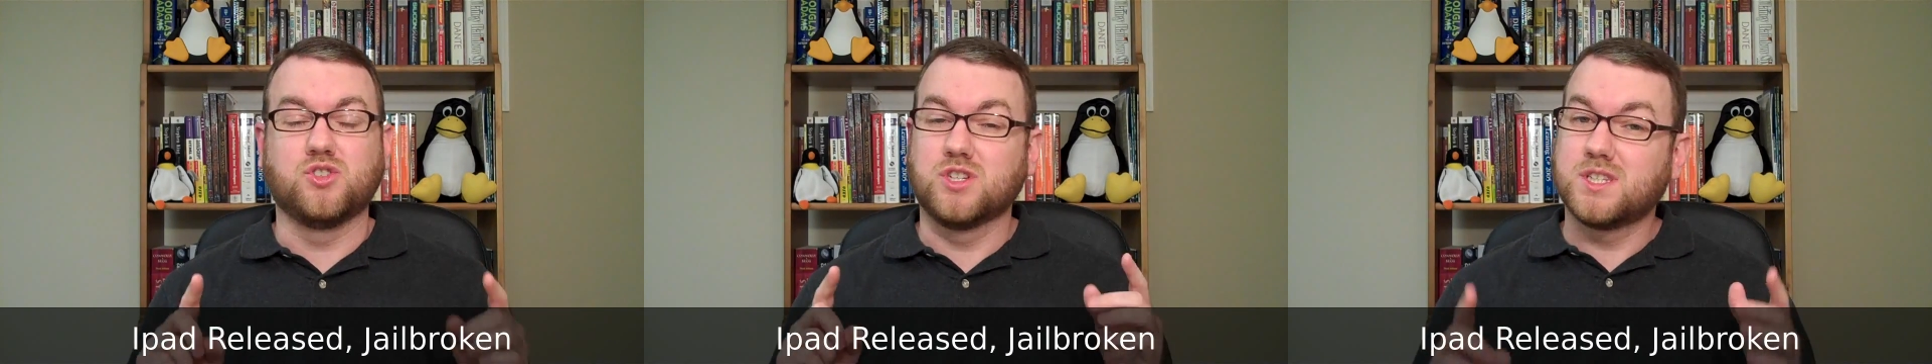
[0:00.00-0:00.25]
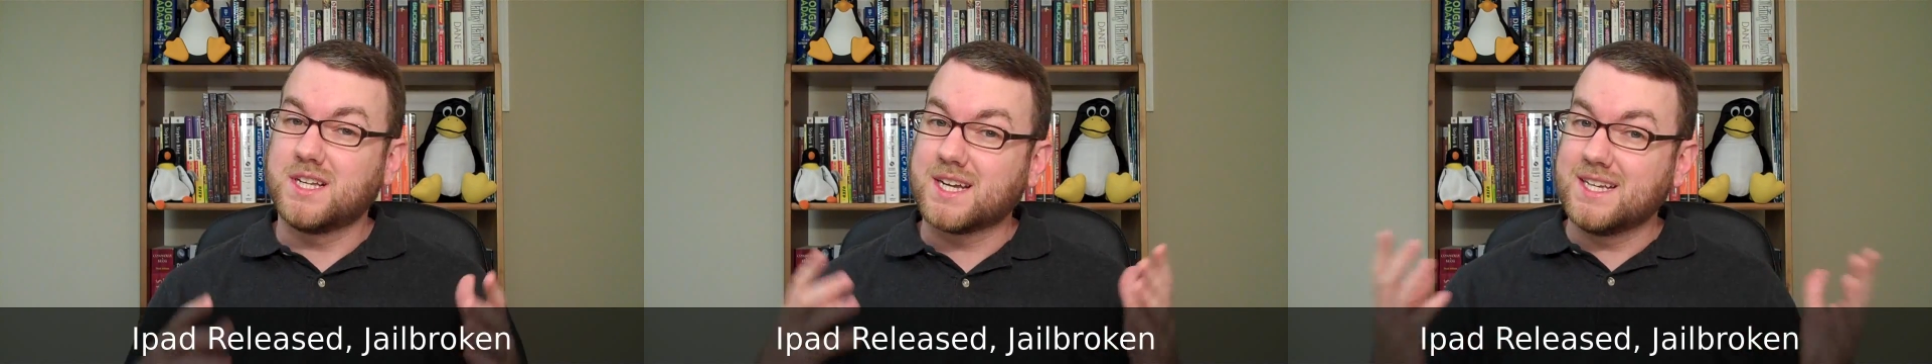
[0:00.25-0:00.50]

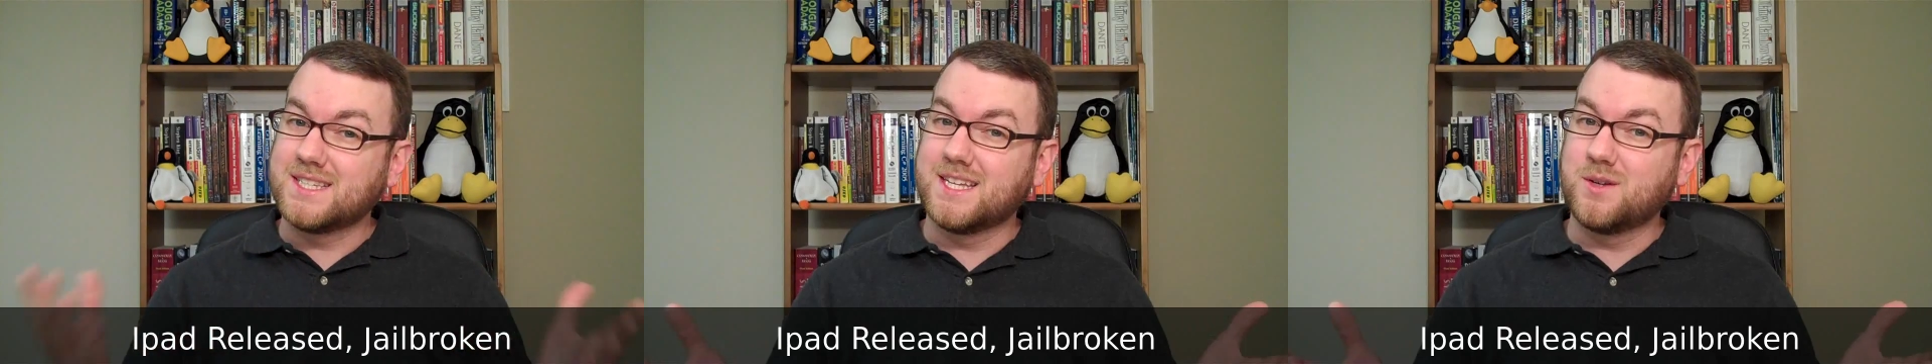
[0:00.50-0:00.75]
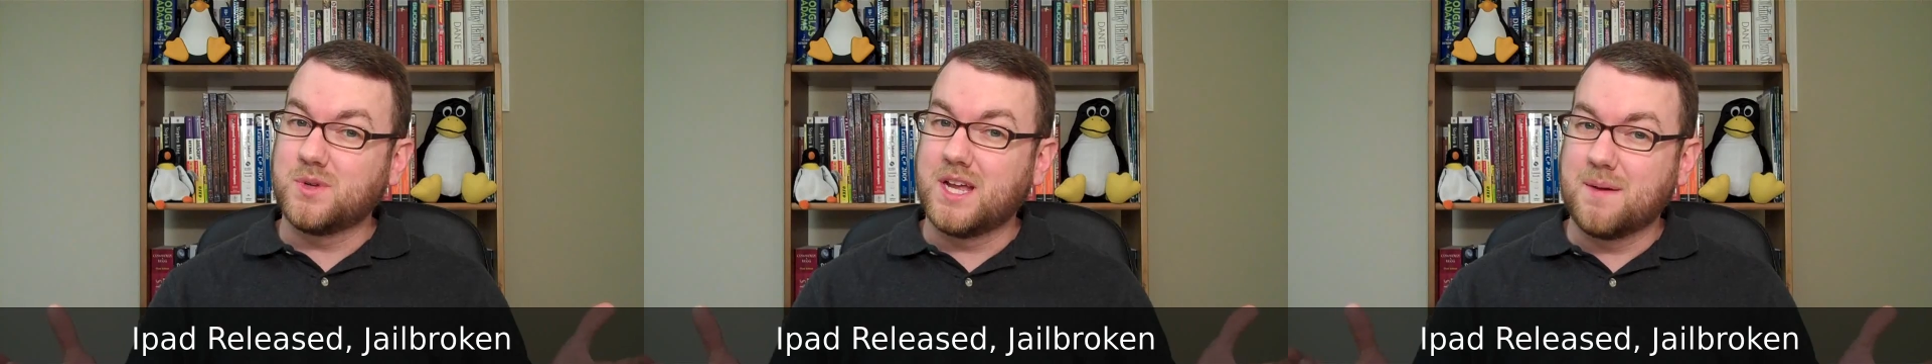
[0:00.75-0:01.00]
Just like I said
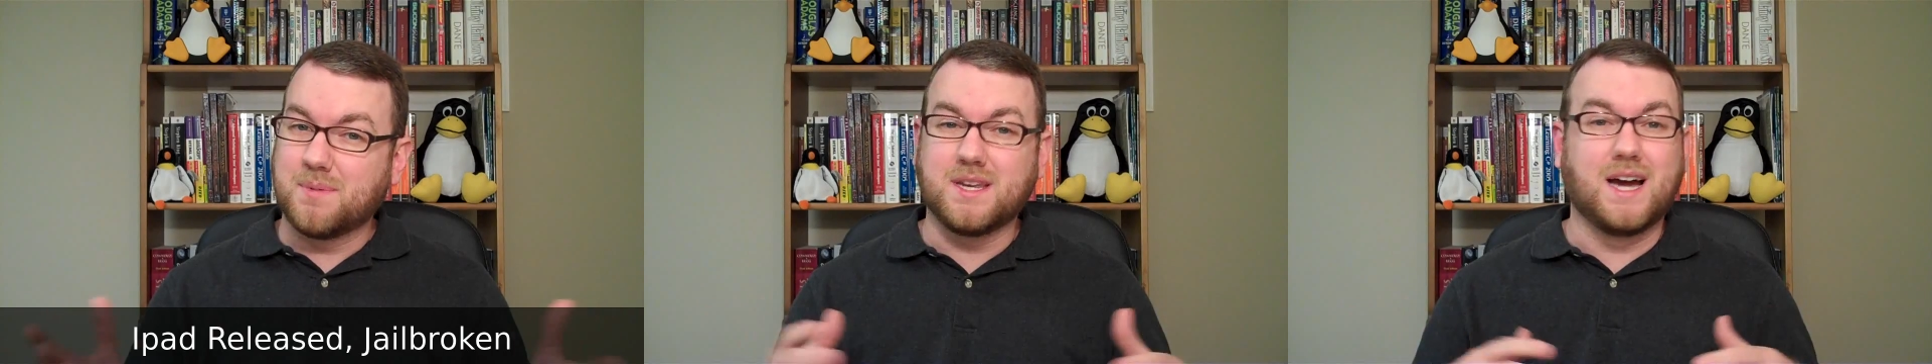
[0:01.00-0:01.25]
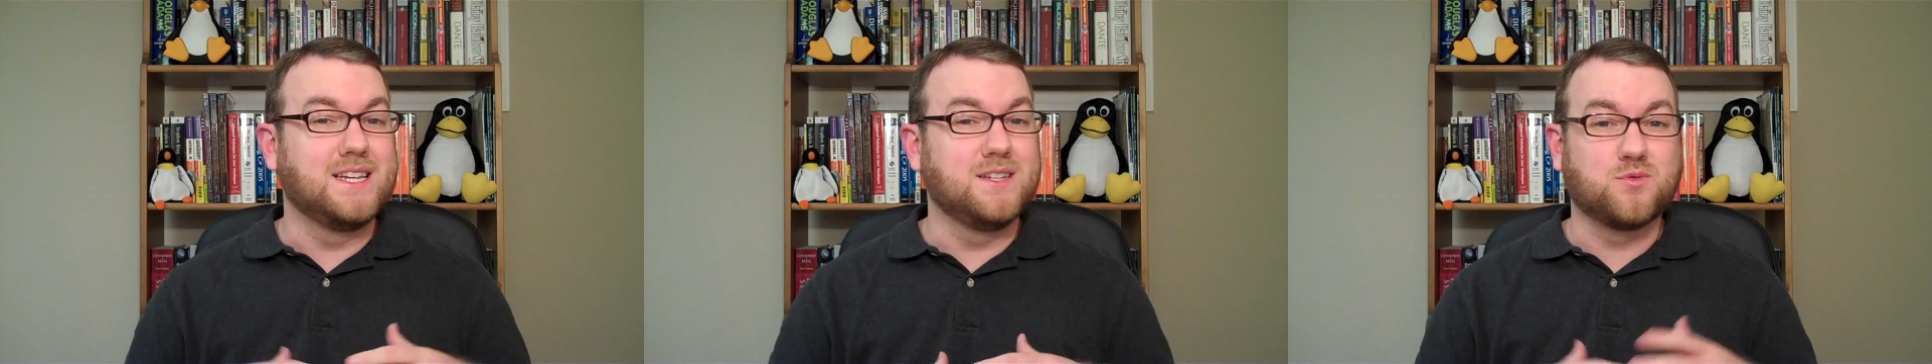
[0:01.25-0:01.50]
it would happen,
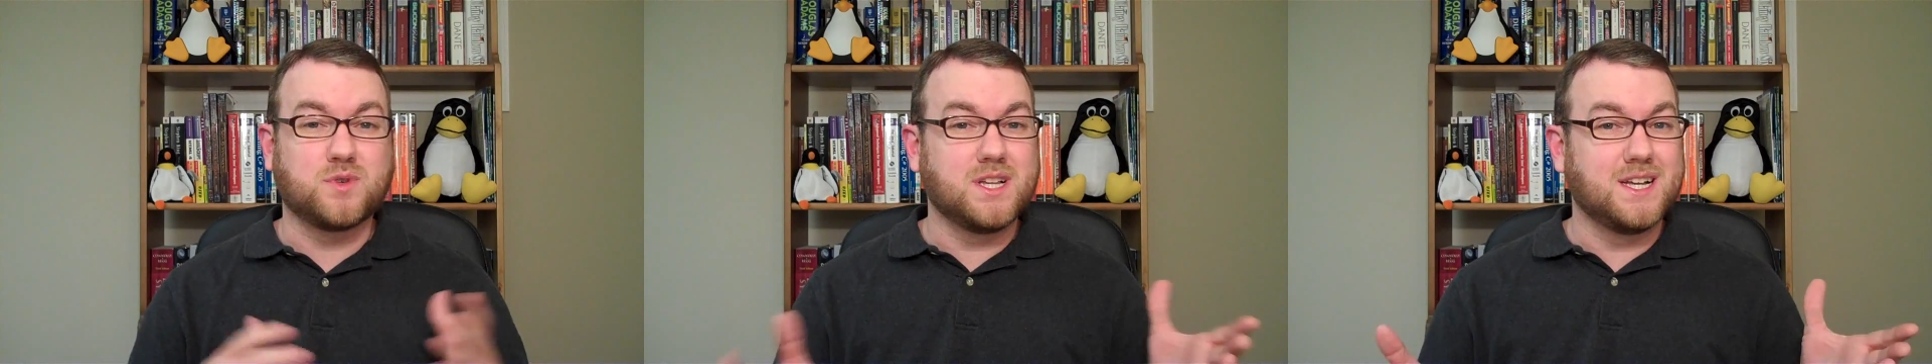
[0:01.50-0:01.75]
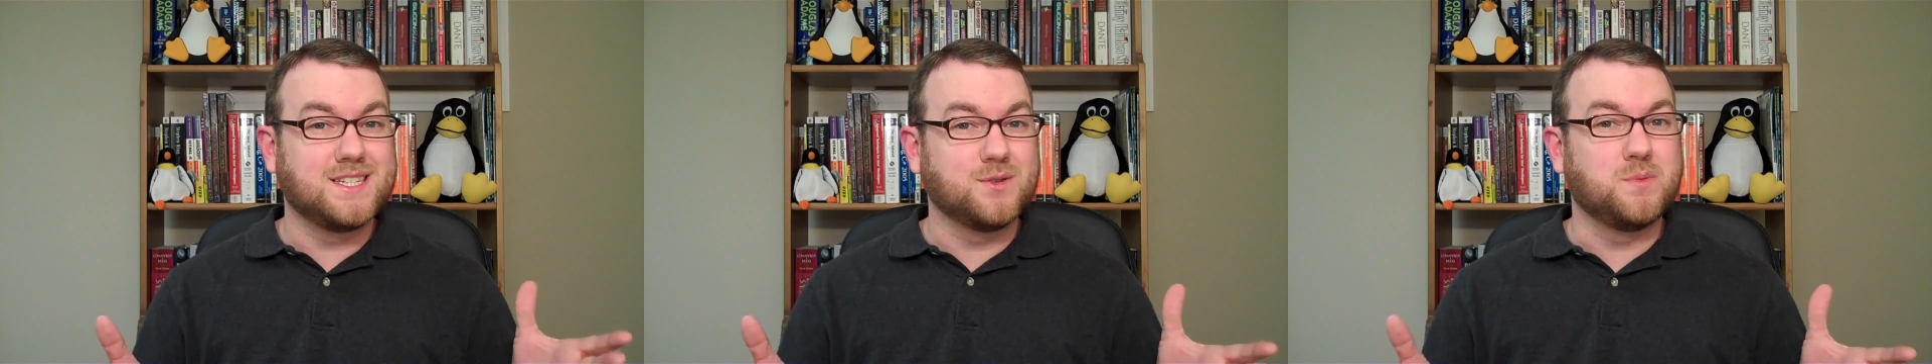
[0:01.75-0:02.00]
I didn't
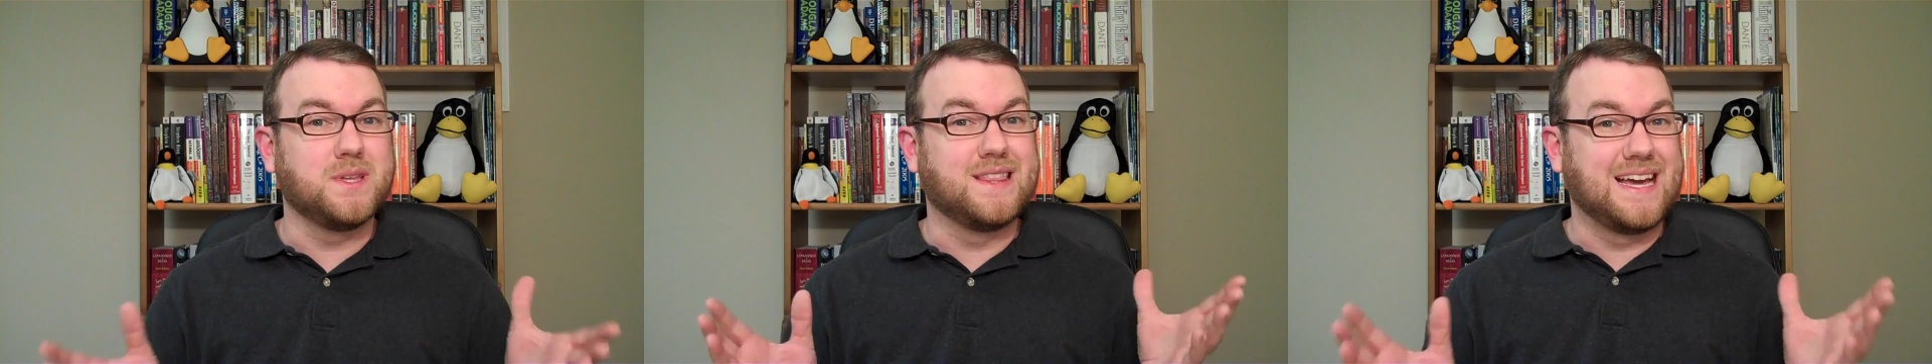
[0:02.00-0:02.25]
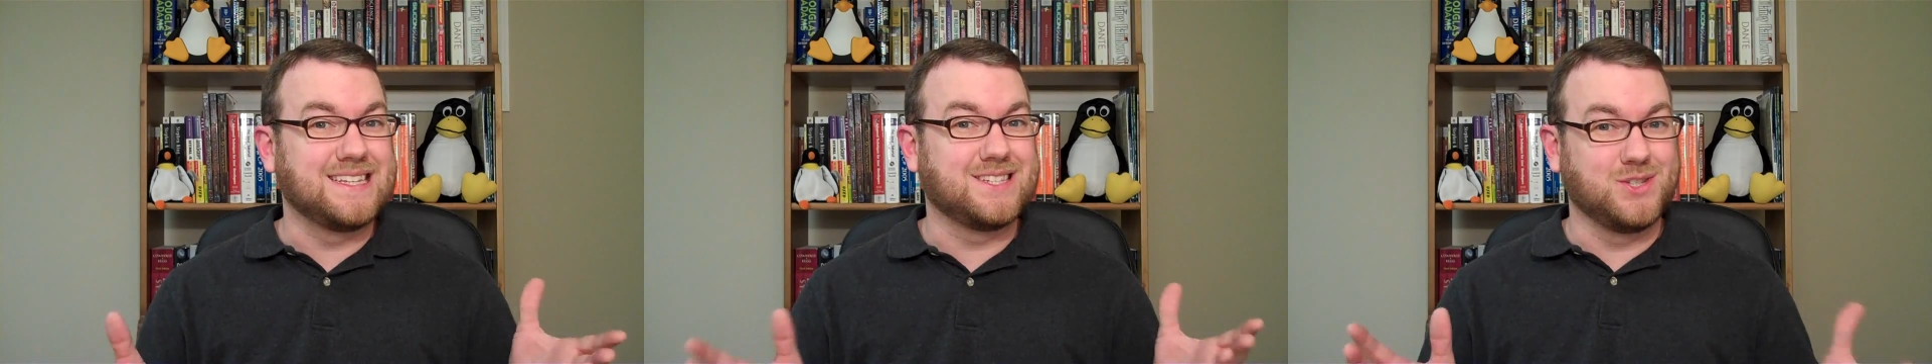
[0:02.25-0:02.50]
realize it would be
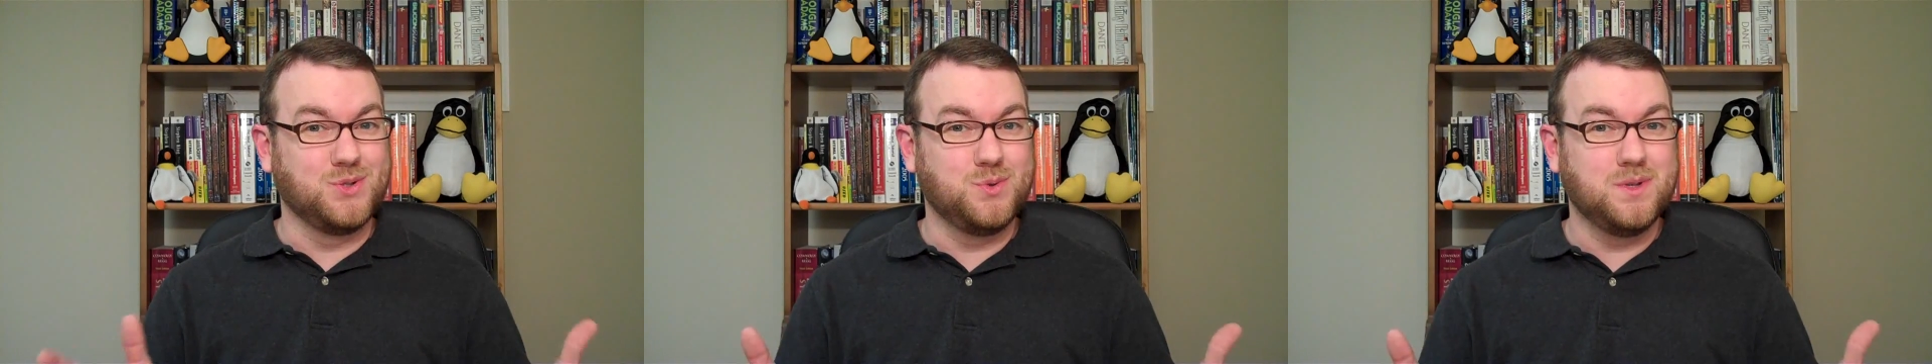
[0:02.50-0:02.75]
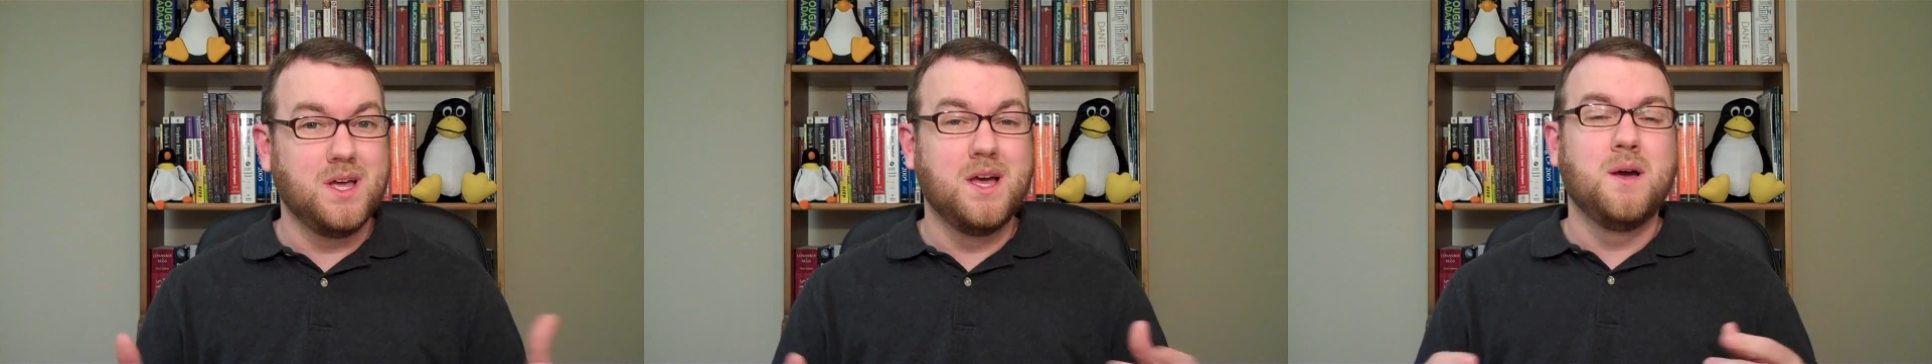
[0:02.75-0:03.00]
that soon,